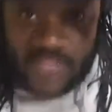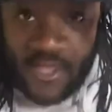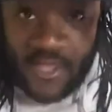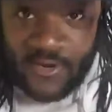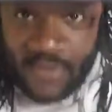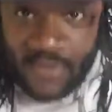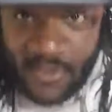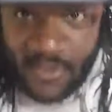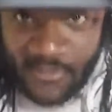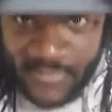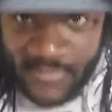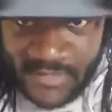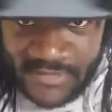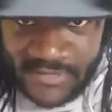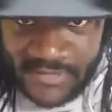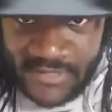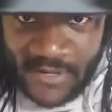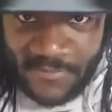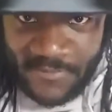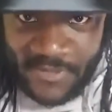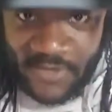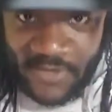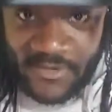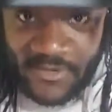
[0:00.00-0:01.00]
logo, the
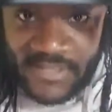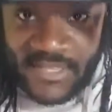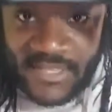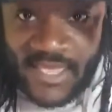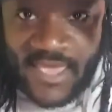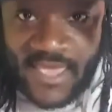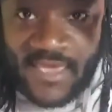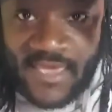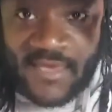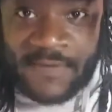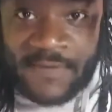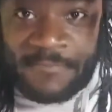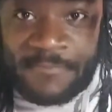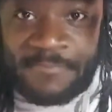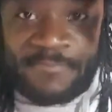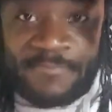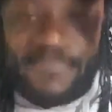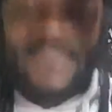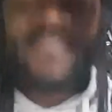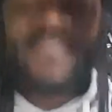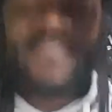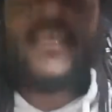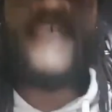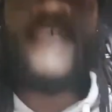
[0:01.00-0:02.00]
W and the M.
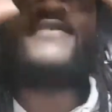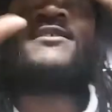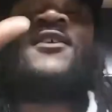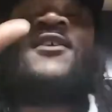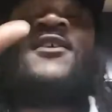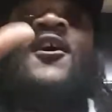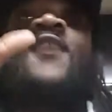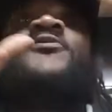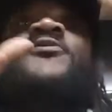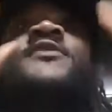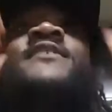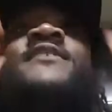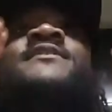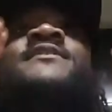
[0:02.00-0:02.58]
That's called